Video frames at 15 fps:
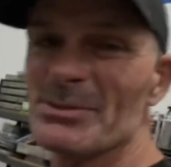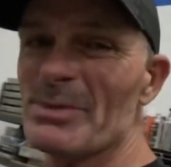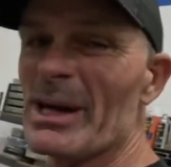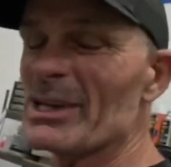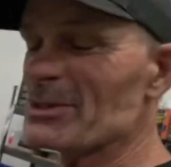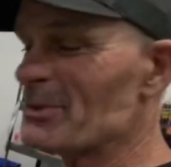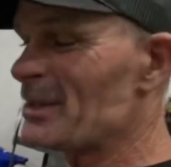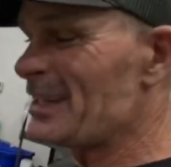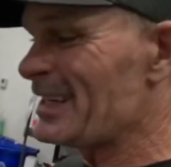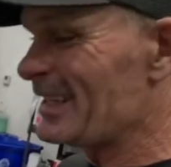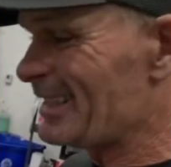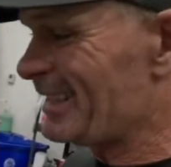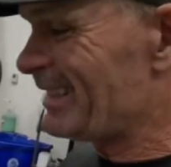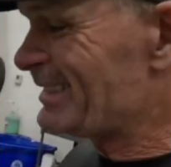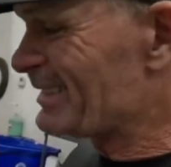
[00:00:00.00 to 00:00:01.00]
this past
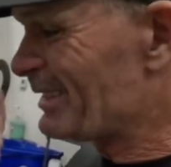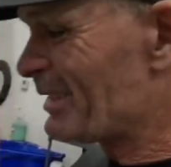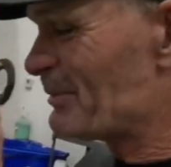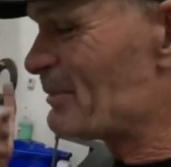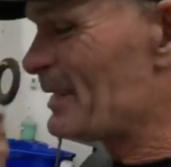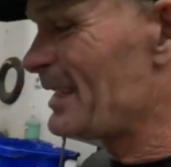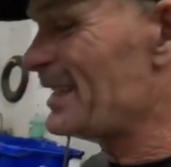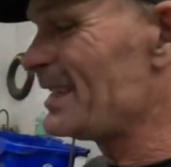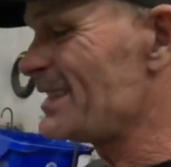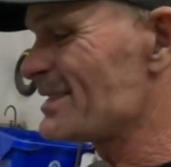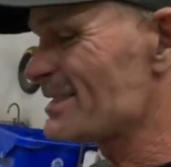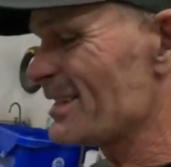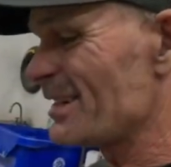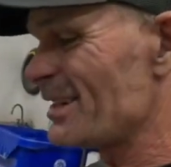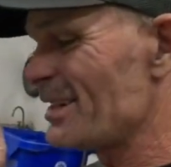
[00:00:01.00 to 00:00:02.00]
weekend at
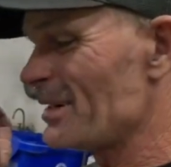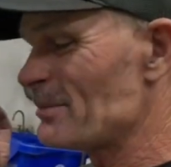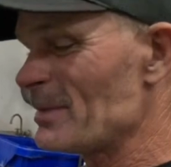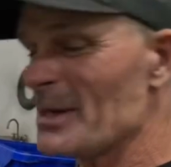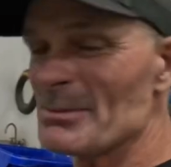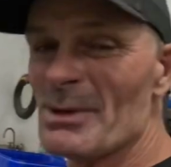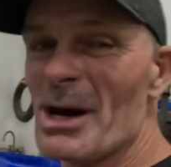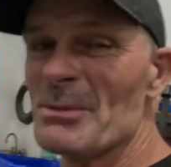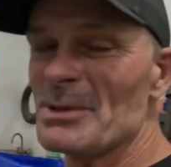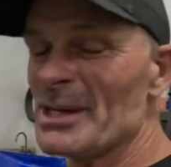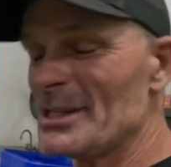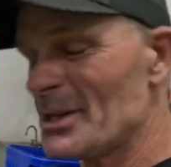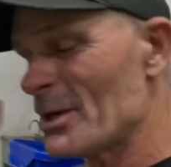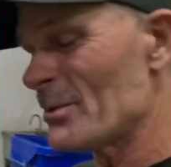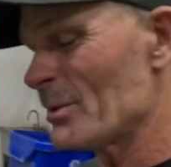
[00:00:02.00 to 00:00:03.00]
Mideast, me and Mom
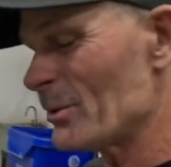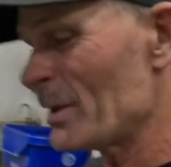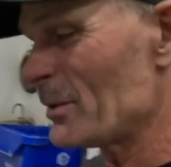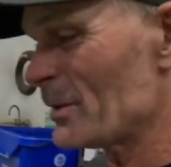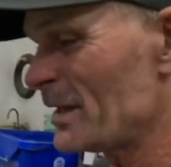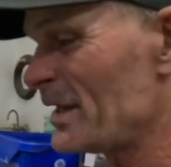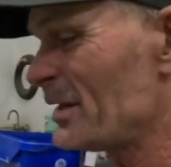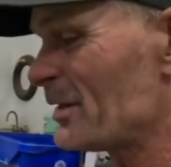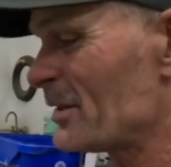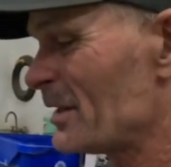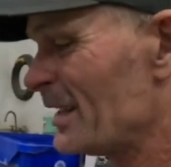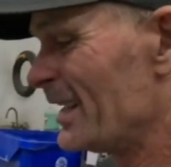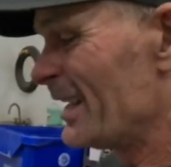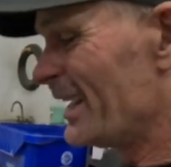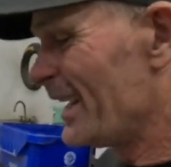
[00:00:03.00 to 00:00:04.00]
didn't go, but we were
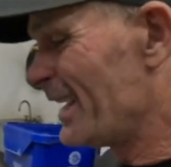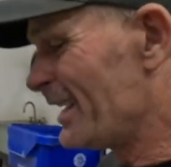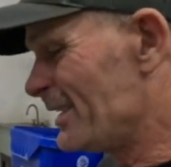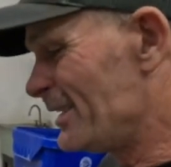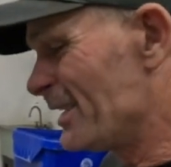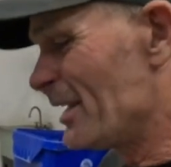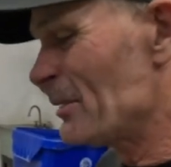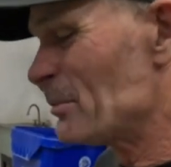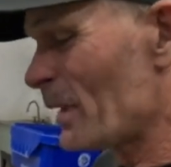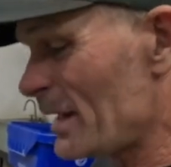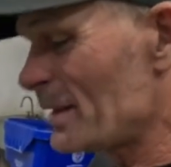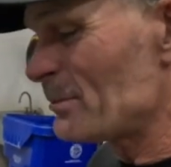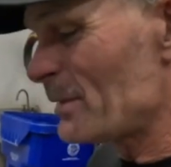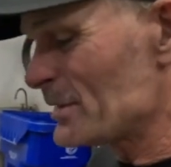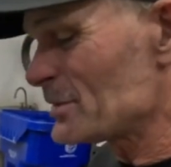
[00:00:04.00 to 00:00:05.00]
here, and
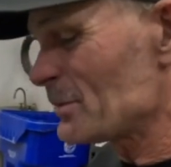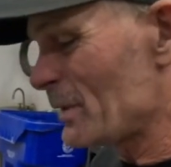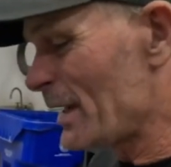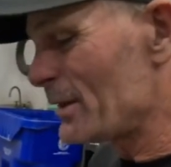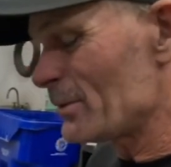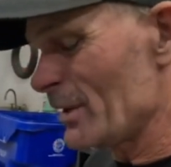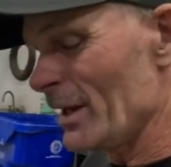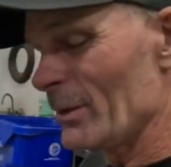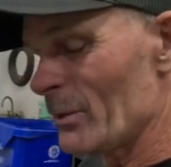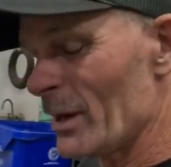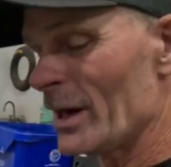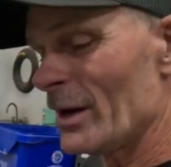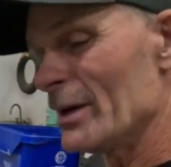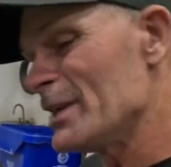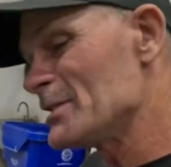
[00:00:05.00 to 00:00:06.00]
Brandon must have ran really
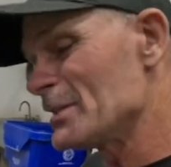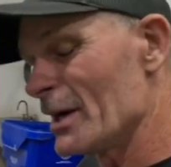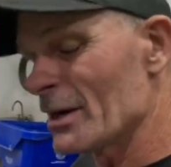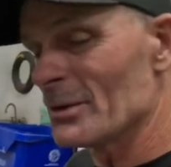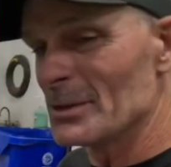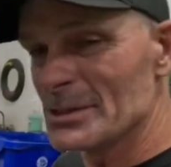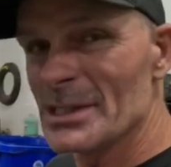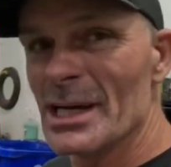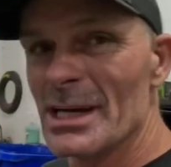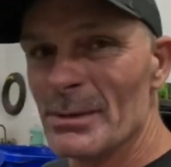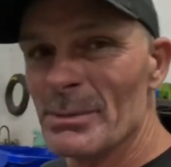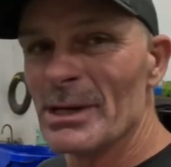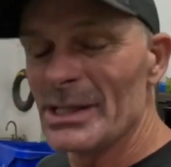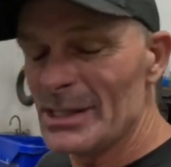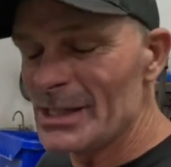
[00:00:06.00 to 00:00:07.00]
well. He's not going to tell you,
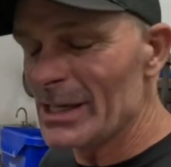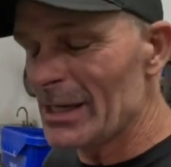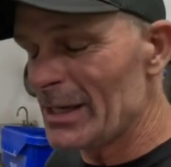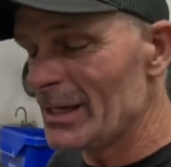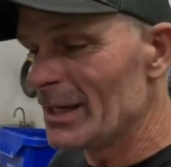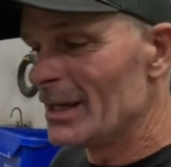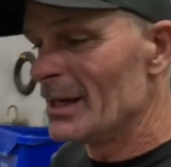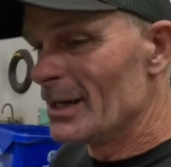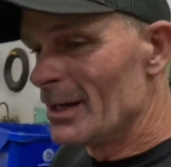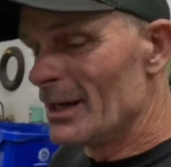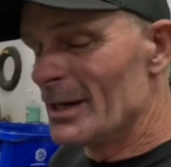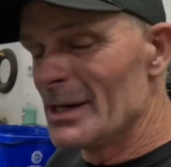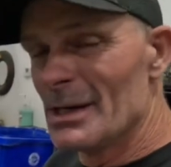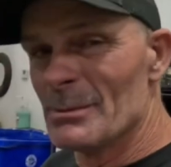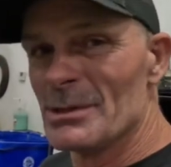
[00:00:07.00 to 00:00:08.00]
but he did.
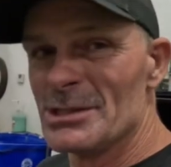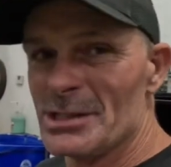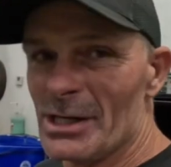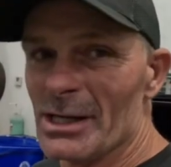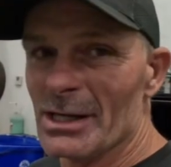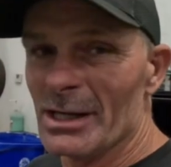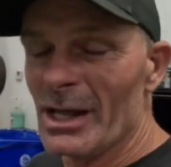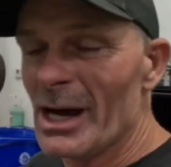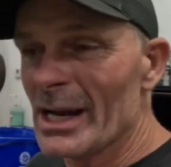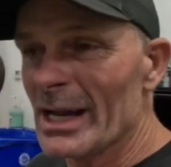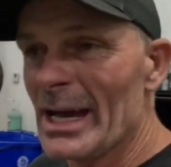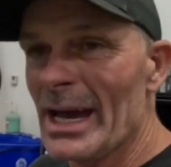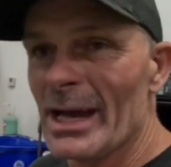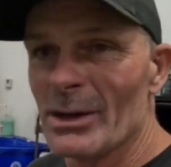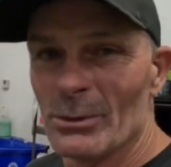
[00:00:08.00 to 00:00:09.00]
Him and John
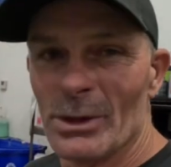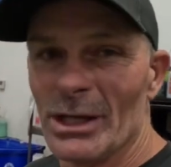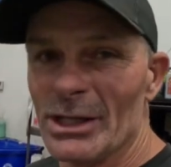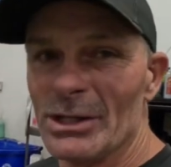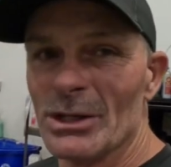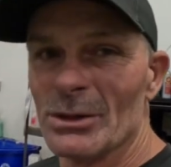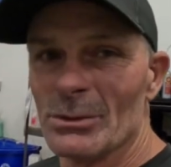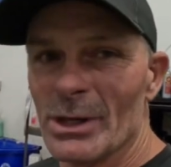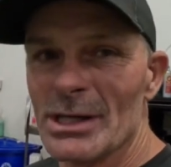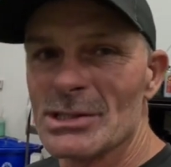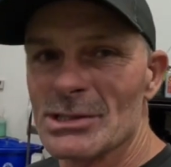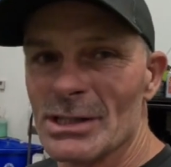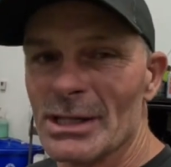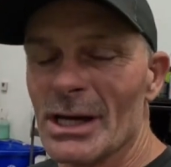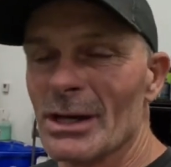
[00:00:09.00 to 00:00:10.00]
Galata had a really good
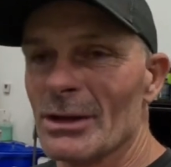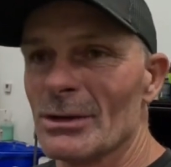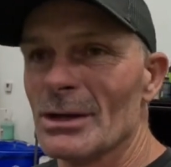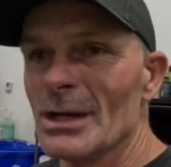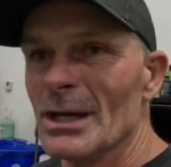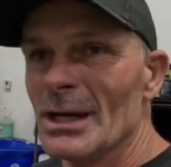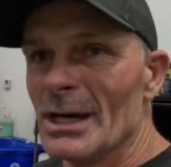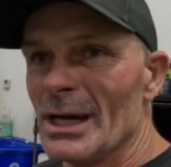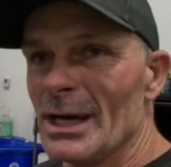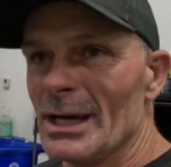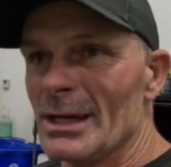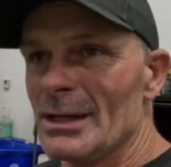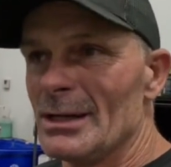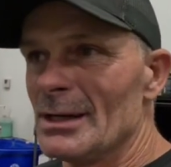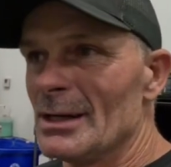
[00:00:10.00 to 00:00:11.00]
race together,
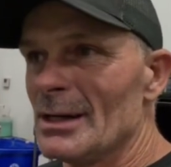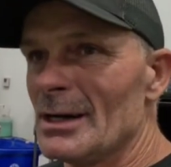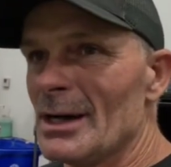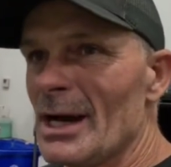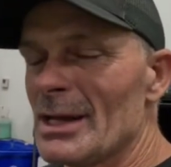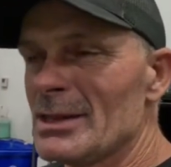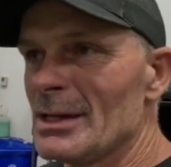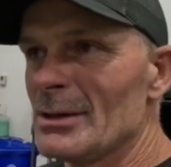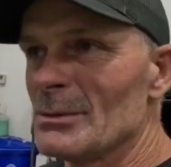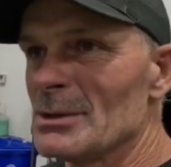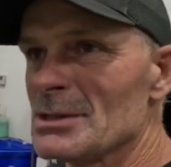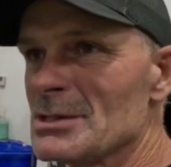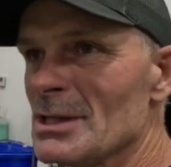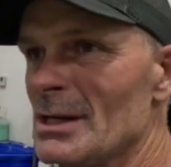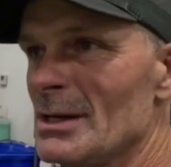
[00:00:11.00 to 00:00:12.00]
and I think it
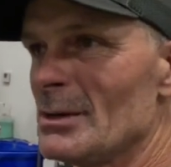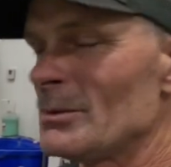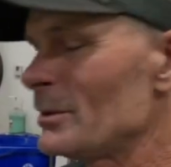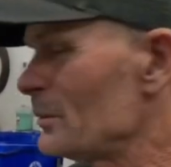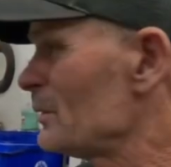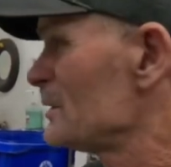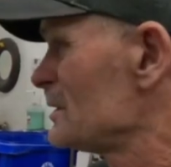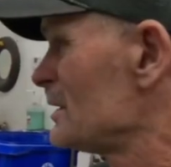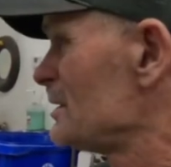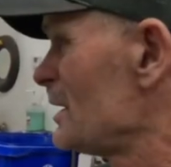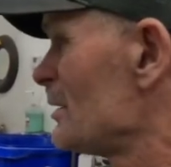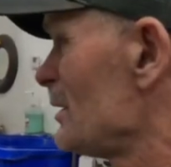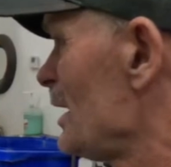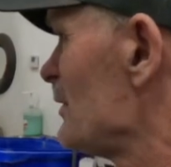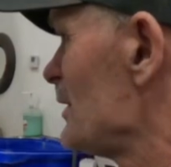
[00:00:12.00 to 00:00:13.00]
was, what was it,
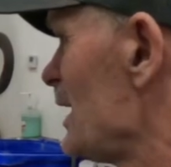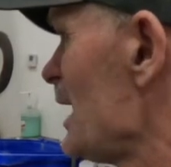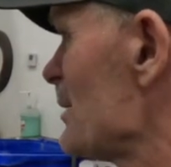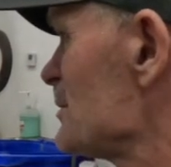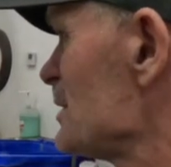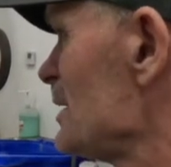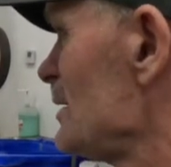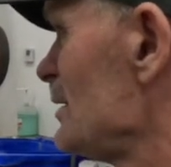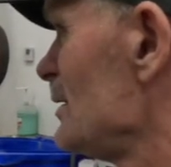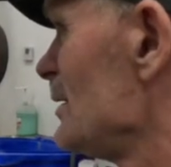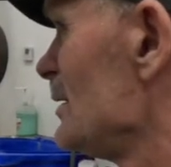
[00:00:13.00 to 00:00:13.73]
10 or 11 laps in?